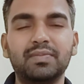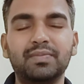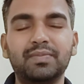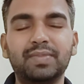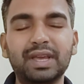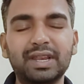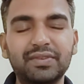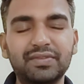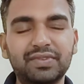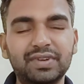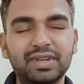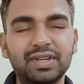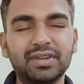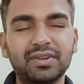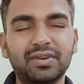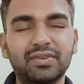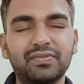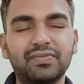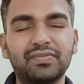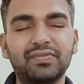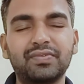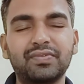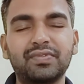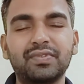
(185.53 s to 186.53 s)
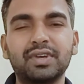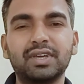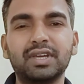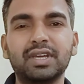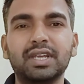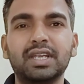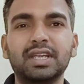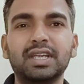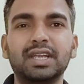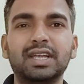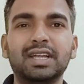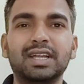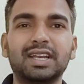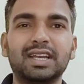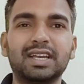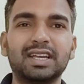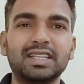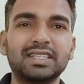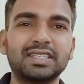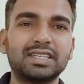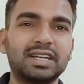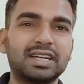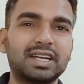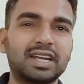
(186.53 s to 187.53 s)
Benefit of
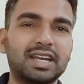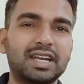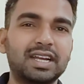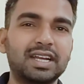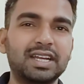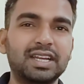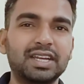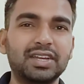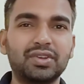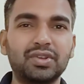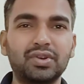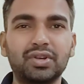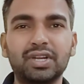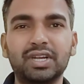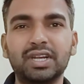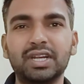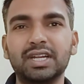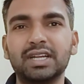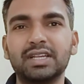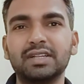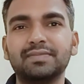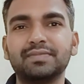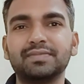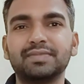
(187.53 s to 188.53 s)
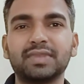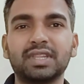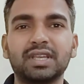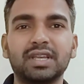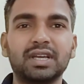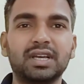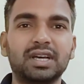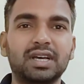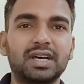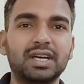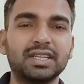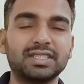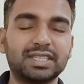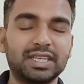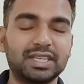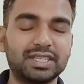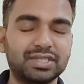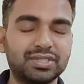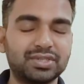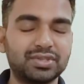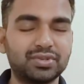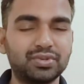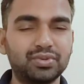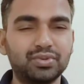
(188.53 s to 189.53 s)
international trade included
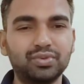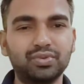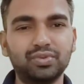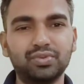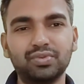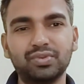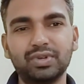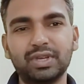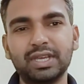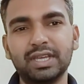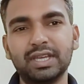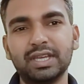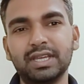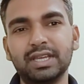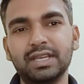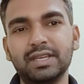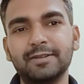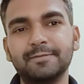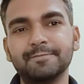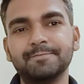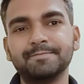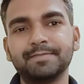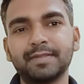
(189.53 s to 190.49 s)
access to a